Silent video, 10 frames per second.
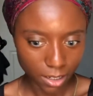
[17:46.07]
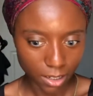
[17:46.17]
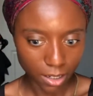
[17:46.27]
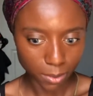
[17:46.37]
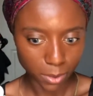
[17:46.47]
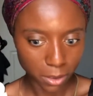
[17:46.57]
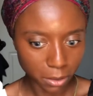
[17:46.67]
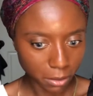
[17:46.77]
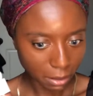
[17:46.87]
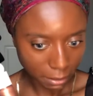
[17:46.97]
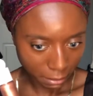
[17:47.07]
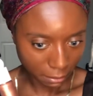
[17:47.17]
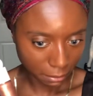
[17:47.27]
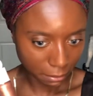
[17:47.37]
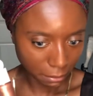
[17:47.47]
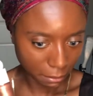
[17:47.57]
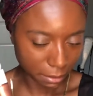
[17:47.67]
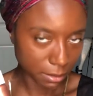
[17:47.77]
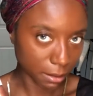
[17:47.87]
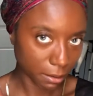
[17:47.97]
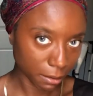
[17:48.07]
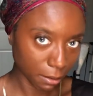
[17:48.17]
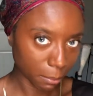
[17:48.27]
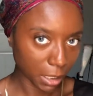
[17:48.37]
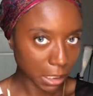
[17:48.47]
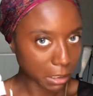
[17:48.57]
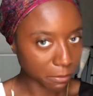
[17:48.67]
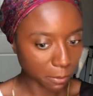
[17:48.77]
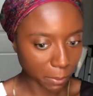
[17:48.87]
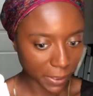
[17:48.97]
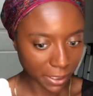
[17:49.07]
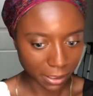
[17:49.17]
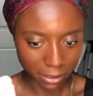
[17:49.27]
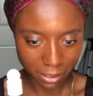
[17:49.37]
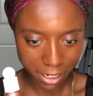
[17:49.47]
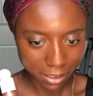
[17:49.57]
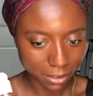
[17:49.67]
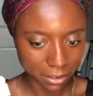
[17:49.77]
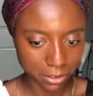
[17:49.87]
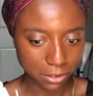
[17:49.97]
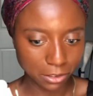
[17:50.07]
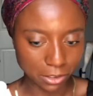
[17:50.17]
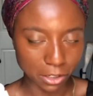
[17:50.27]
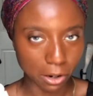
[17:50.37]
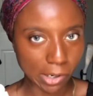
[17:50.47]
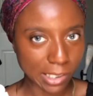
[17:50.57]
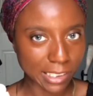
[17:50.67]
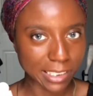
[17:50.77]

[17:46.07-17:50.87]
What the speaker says: I was a little like, is this gonna be good for me? It kind of looked a little dark,